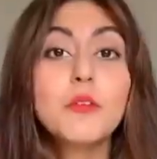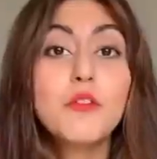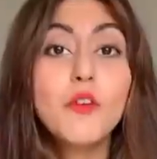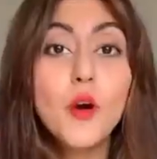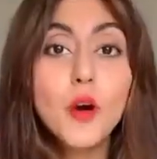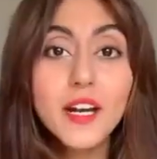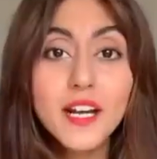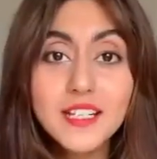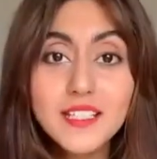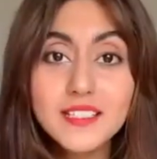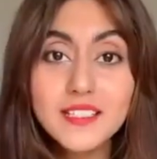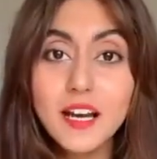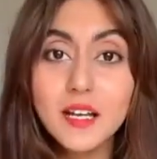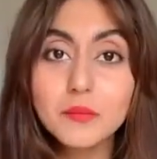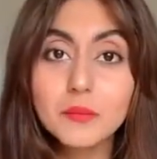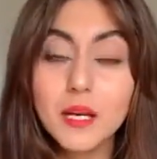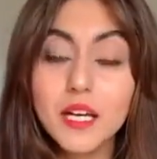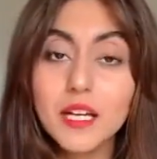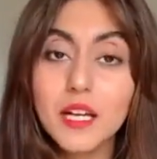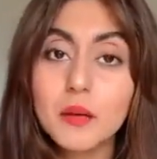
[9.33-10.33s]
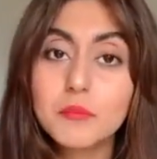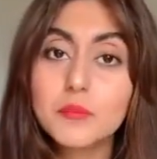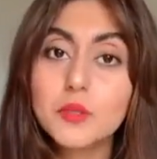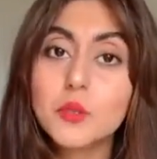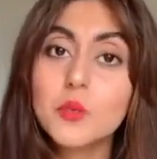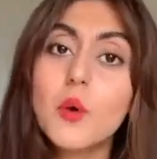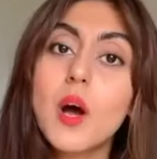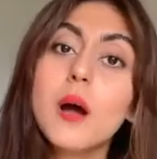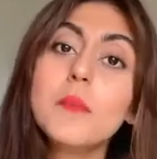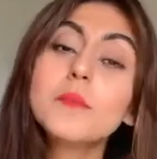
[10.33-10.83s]
before I start my
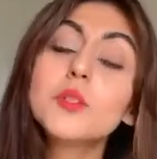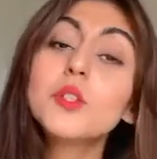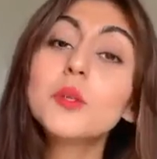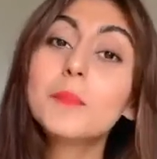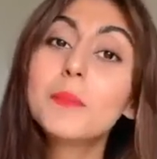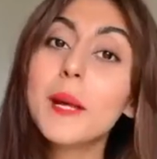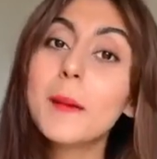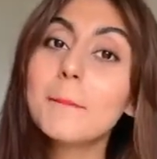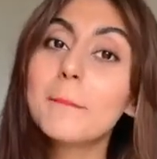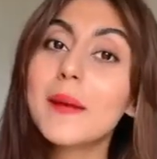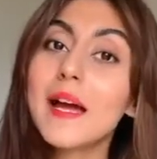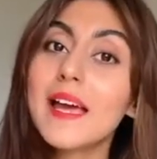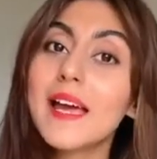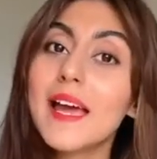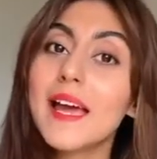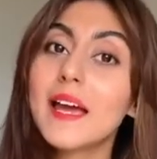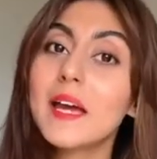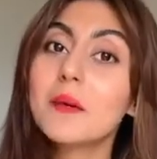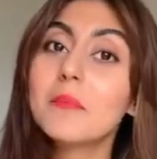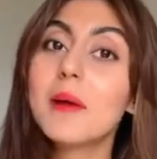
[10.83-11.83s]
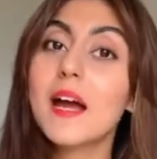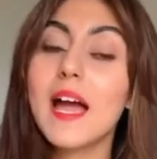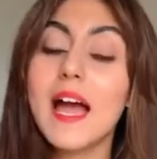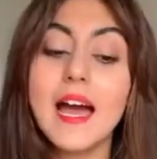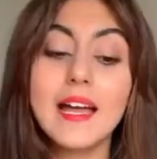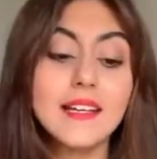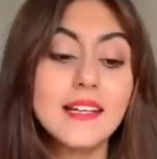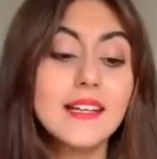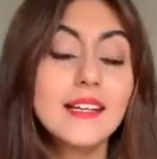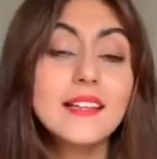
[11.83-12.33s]
updo, I'm going to prep my hair by
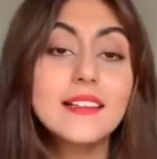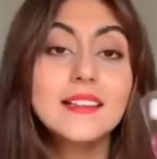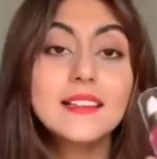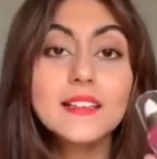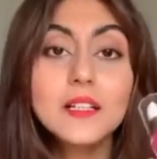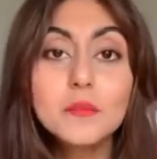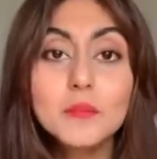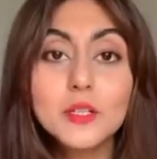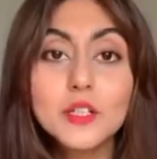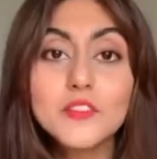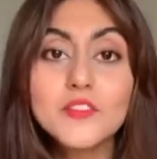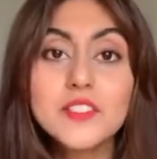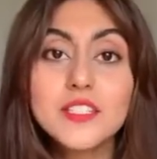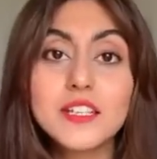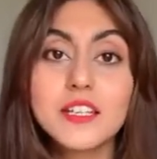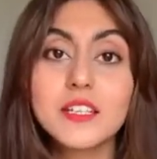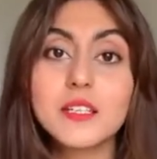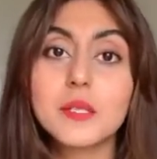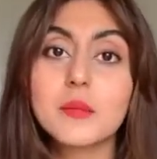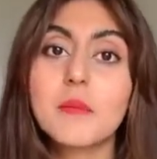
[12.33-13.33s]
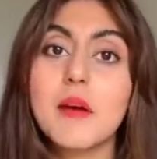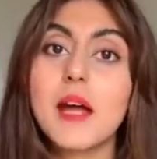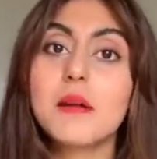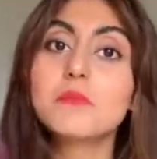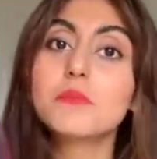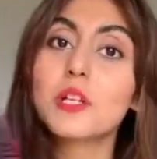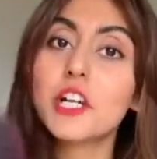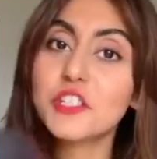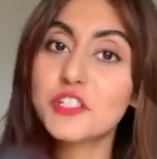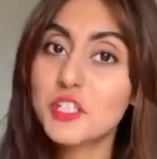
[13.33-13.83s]
adding a little bit of serum
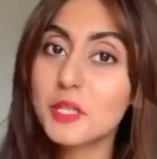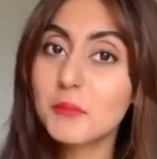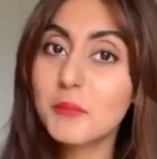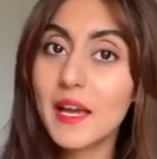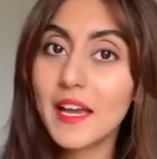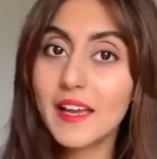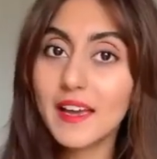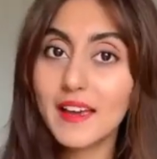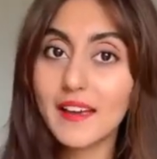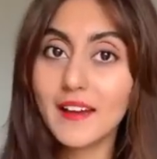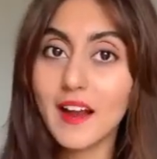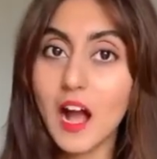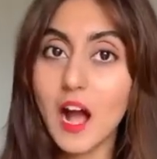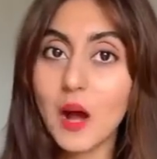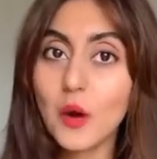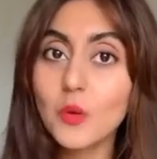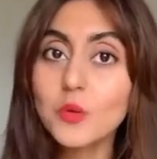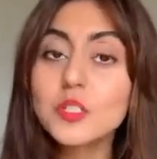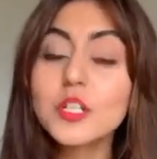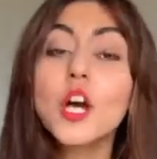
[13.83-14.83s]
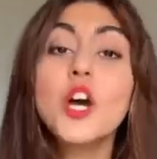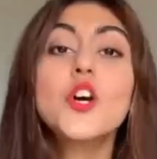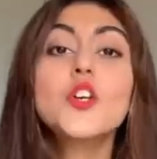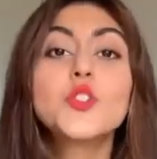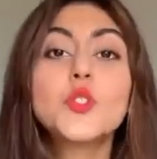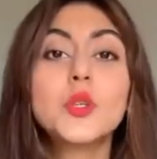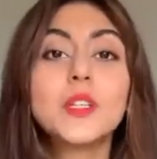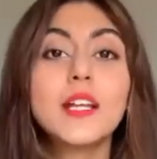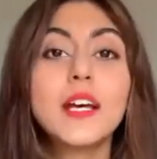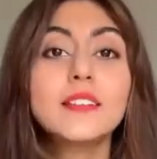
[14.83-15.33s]
and brushing my hair out
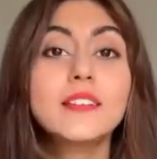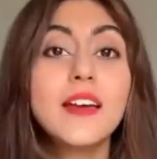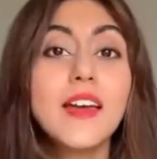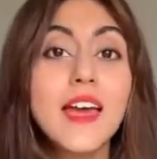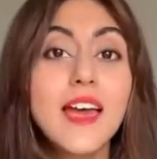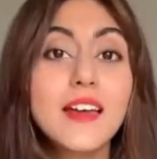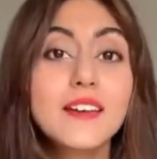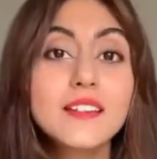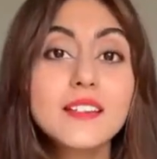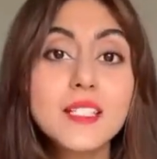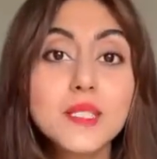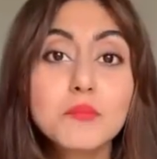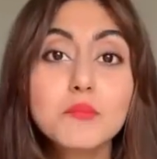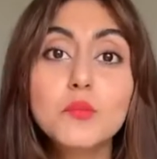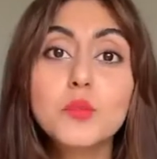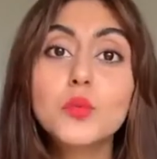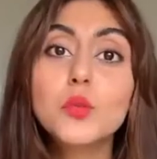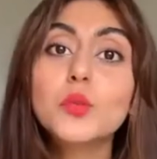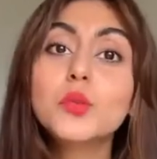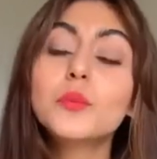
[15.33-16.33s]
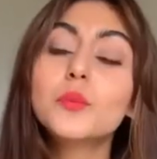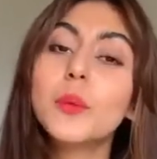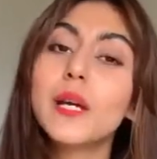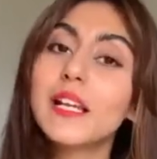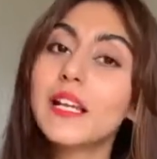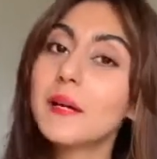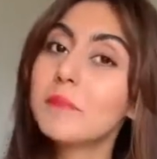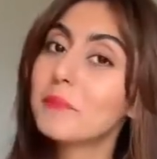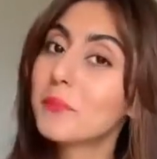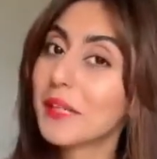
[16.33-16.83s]
so that the hair is smooth when
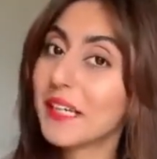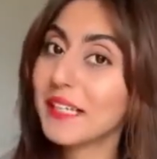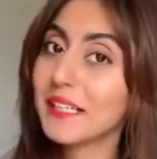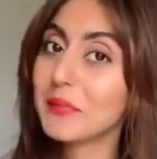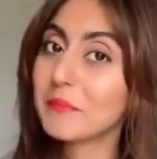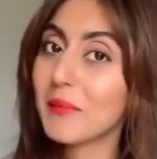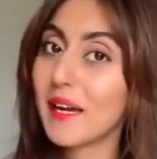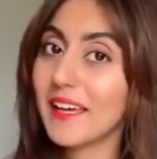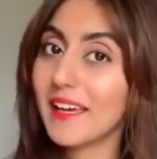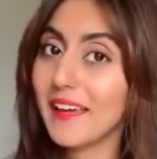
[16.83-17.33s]
I'm braiding my